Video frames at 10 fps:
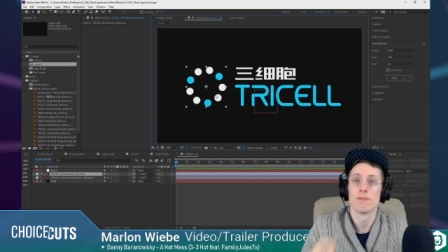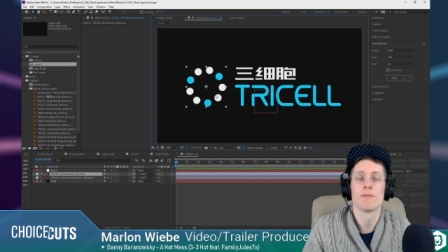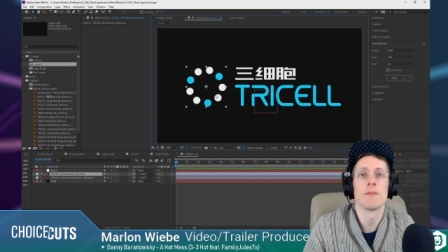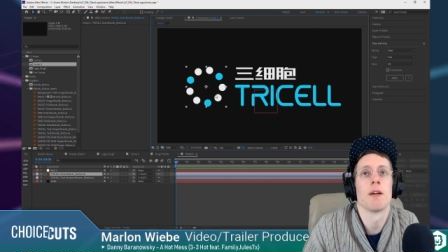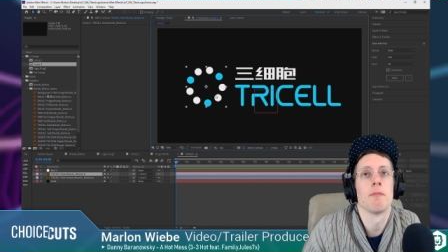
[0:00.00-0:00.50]

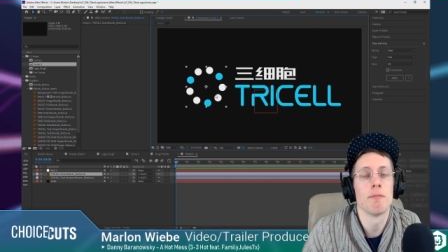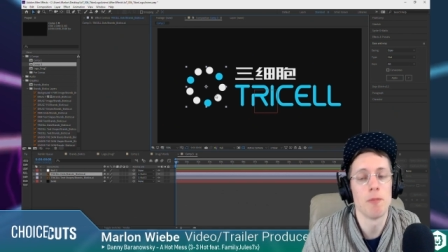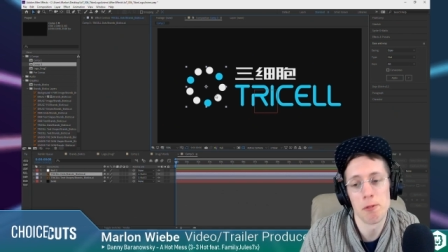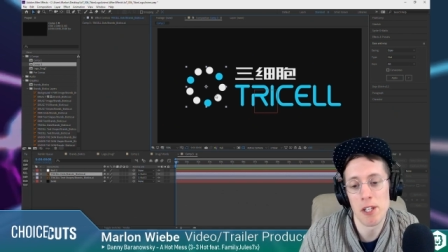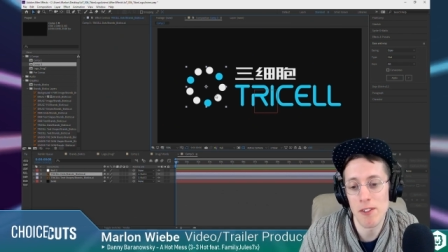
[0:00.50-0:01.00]
Yeah,
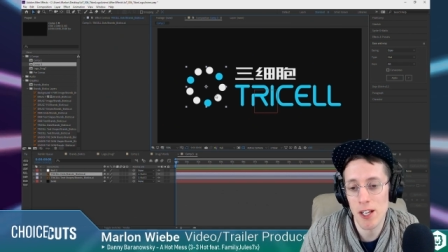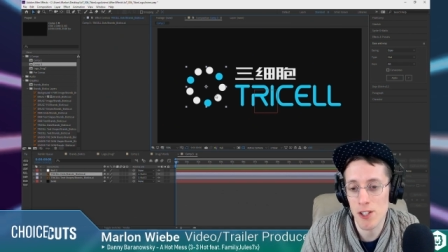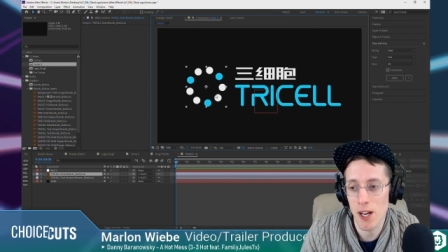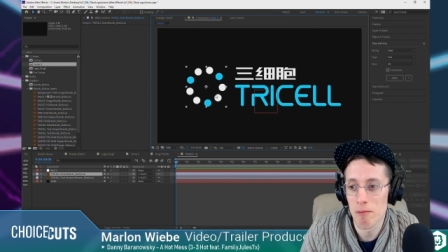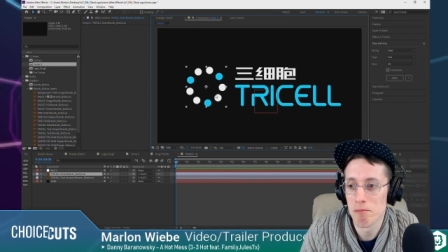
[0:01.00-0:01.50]
I'll give that a
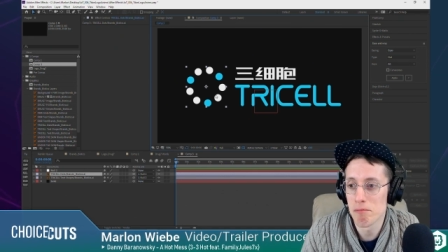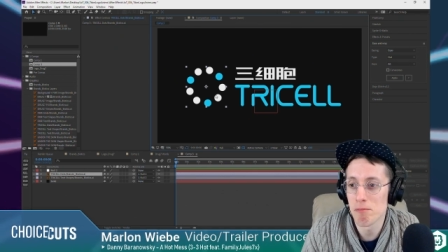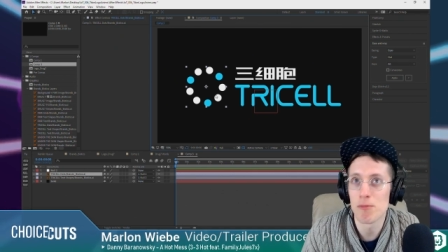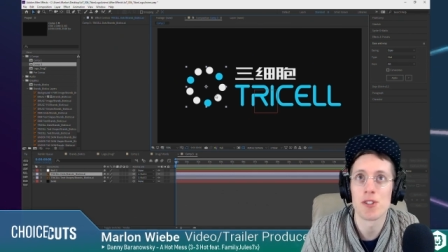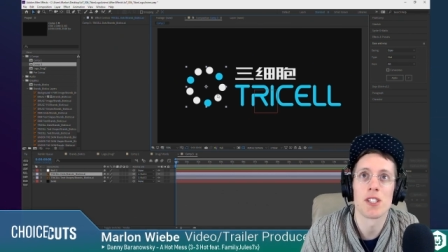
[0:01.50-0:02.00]
shot.
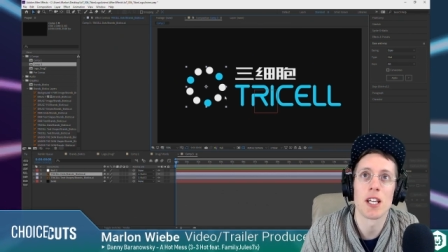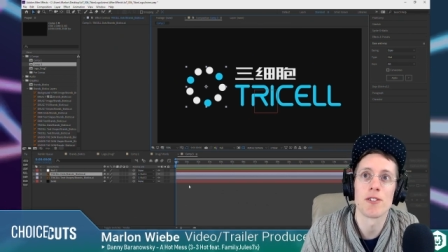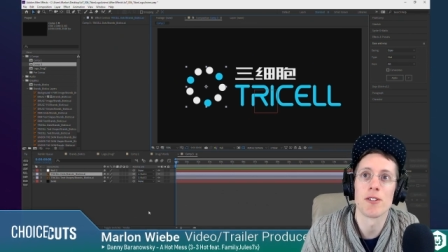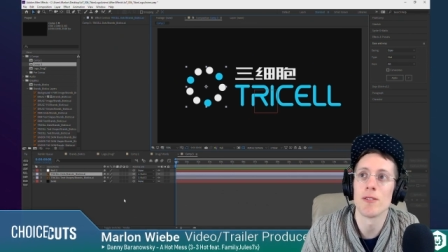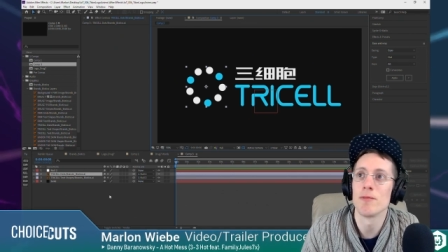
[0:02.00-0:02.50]
Shouldn't take too
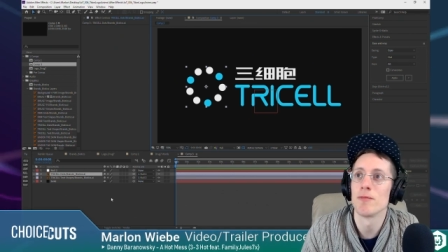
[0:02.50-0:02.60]
long.